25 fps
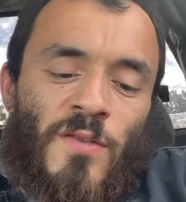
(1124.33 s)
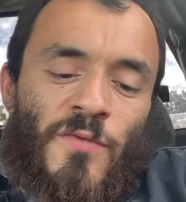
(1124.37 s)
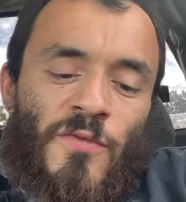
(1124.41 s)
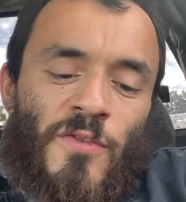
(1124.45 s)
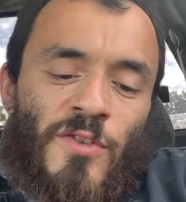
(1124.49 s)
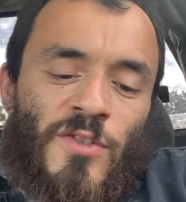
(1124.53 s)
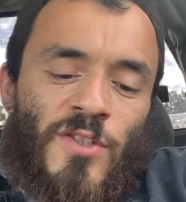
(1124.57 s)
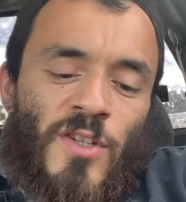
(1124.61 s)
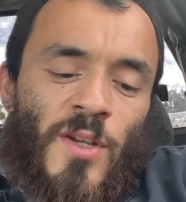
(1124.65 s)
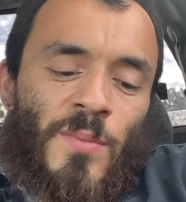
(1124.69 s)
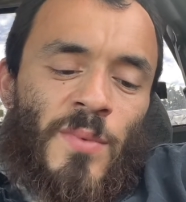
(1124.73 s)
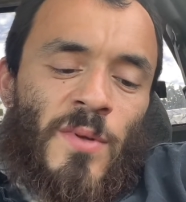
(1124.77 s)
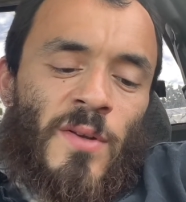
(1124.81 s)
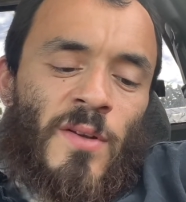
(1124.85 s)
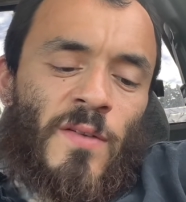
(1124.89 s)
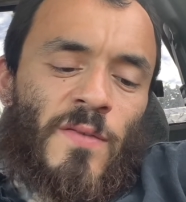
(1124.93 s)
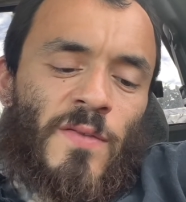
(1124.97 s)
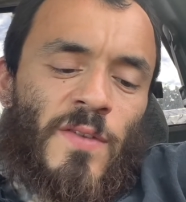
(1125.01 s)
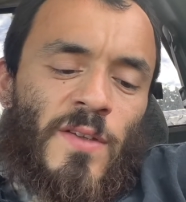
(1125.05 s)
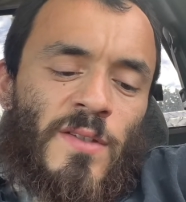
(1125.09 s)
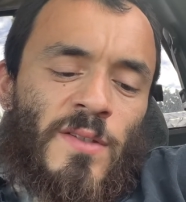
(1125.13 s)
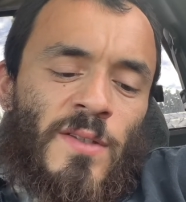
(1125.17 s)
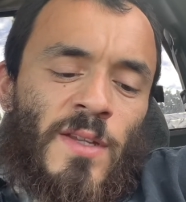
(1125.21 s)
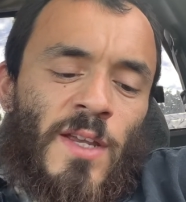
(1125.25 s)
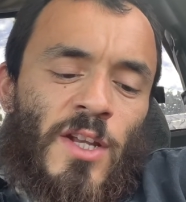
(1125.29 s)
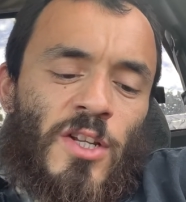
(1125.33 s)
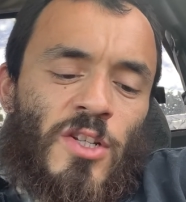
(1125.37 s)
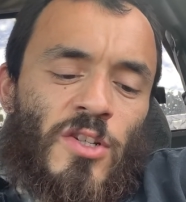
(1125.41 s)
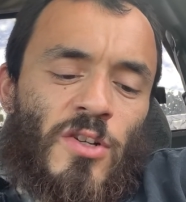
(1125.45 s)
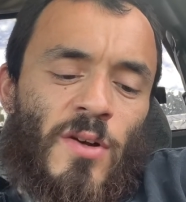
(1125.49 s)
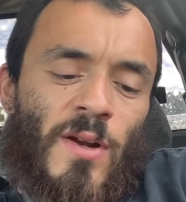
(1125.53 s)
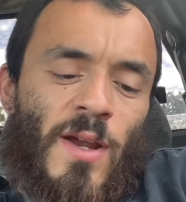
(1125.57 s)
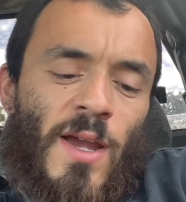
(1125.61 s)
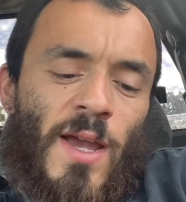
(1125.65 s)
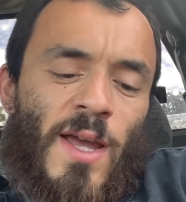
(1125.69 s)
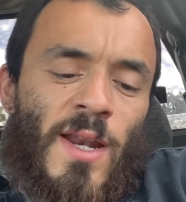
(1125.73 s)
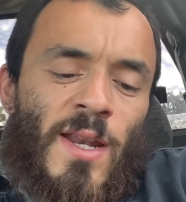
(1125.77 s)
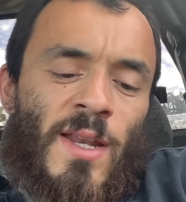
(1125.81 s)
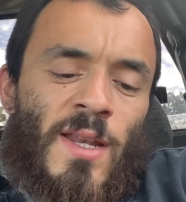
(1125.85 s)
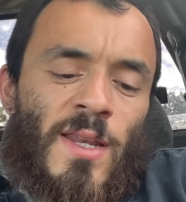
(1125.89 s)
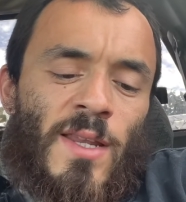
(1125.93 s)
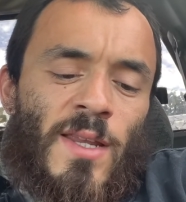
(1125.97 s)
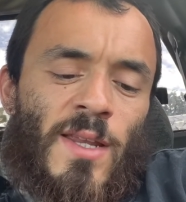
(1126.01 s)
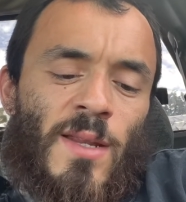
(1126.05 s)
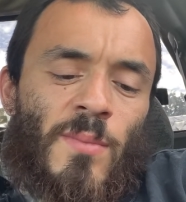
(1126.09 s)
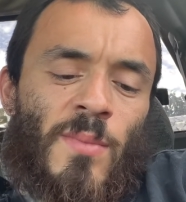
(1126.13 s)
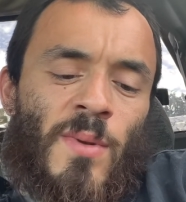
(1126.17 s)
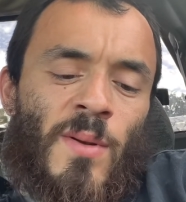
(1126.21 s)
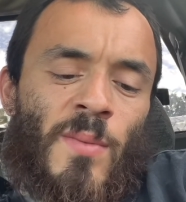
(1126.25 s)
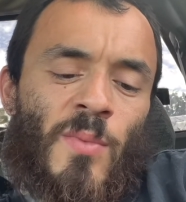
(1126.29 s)
For something of this nature I had
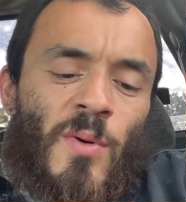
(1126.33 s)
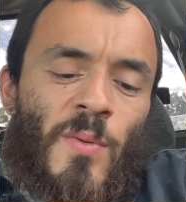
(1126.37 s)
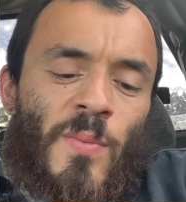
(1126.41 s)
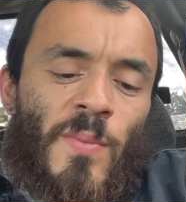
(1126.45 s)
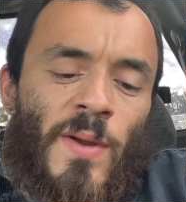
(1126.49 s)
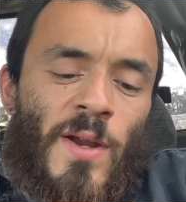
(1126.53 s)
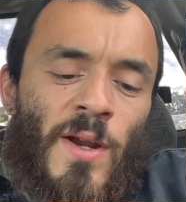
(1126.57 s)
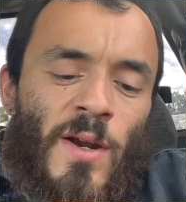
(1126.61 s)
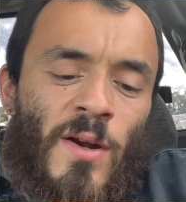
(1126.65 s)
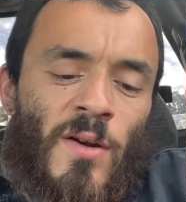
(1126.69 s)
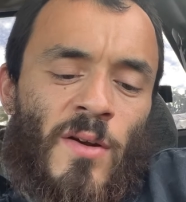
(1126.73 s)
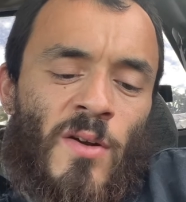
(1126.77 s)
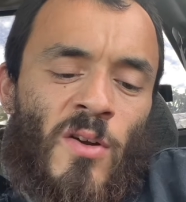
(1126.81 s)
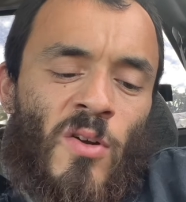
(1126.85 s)
indeed been prepared,